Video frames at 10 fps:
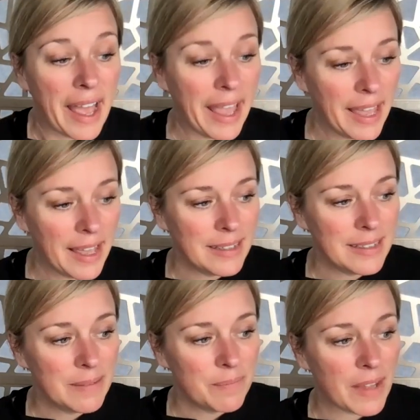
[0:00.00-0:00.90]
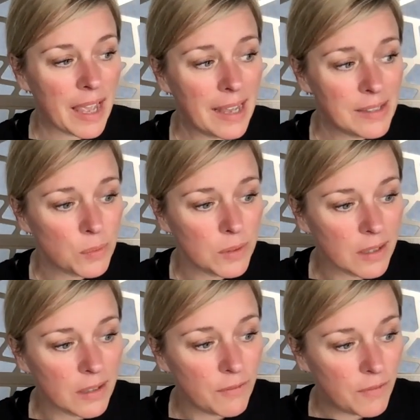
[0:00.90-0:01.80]
And as
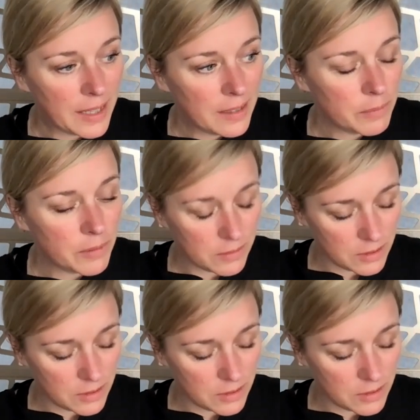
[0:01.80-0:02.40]
we're available